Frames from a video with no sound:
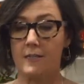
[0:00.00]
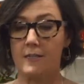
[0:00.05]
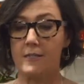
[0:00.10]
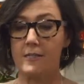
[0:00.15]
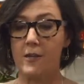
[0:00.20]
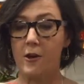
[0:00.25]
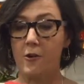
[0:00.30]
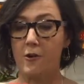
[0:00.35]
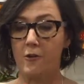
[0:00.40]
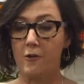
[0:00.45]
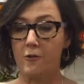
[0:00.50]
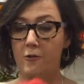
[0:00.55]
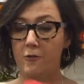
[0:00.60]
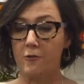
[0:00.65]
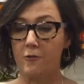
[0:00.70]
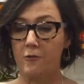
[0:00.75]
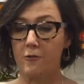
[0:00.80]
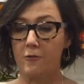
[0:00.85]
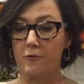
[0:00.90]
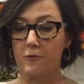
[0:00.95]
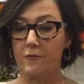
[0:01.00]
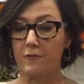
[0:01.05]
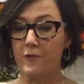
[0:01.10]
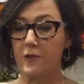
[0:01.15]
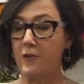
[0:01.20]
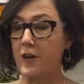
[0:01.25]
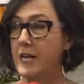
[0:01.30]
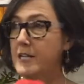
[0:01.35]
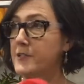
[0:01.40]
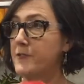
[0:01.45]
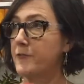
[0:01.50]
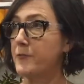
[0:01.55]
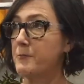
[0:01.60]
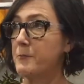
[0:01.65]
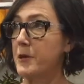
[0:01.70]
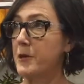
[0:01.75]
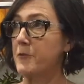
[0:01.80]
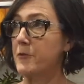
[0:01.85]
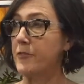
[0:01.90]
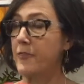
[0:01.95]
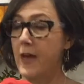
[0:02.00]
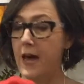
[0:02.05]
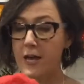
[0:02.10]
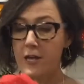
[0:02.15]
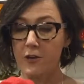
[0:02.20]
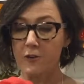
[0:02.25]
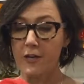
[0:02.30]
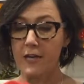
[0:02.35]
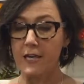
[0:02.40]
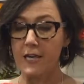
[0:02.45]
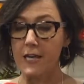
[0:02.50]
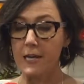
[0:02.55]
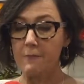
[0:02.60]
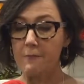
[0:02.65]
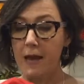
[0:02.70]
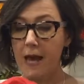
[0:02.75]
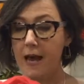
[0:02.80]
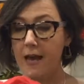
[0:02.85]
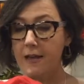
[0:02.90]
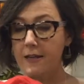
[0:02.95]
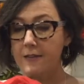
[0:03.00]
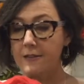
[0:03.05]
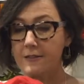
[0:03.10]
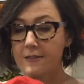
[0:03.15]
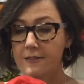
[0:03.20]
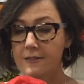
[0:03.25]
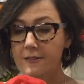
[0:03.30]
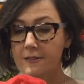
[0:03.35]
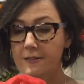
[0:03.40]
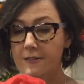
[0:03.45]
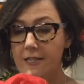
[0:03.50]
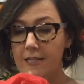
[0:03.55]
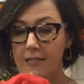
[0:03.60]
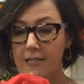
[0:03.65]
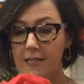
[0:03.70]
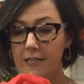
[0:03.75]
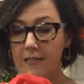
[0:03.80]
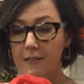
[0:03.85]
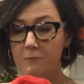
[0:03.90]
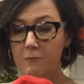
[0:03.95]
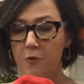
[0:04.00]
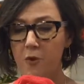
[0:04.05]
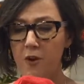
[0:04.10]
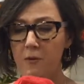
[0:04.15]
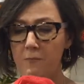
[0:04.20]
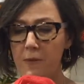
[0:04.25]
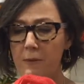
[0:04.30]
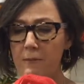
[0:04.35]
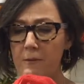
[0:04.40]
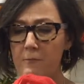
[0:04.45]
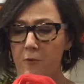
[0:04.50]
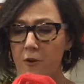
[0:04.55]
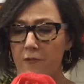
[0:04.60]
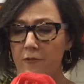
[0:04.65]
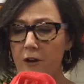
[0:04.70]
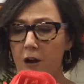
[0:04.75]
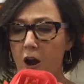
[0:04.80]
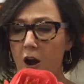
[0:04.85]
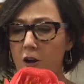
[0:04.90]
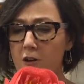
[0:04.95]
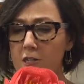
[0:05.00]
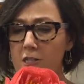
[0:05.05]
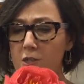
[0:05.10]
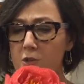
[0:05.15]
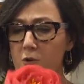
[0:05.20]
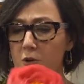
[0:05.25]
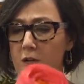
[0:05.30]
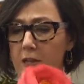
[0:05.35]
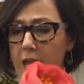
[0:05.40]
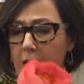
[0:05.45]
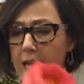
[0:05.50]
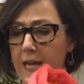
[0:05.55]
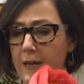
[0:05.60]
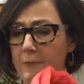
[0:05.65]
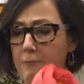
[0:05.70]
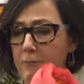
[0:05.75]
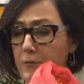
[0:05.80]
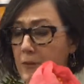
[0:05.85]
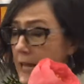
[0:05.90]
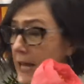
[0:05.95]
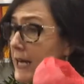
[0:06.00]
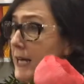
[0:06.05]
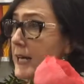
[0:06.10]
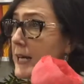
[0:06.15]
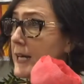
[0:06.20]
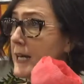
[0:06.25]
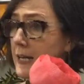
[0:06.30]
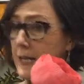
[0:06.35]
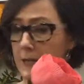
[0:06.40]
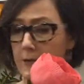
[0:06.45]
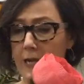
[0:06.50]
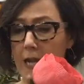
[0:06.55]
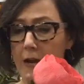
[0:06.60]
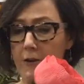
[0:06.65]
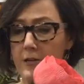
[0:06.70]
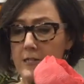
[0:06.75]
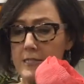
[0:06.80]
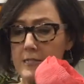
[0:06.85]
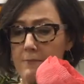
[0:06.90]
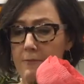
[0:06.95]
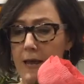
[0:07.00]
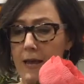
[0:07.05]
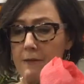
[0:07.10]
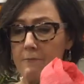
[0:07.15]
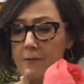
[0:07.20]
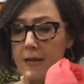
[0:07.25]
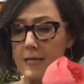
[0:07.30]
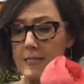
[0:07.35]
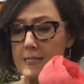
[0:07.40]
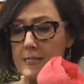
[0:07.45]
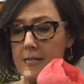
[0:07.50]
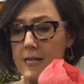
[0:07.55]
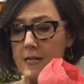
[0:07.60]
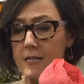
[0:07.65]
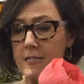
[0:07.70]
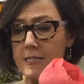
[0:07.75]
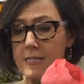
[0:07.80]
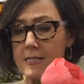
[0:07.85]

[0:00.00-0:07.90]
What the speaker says: So if you guys are familiar with that, you can get them at maybe more of an art store like Lick carries the pan pastels.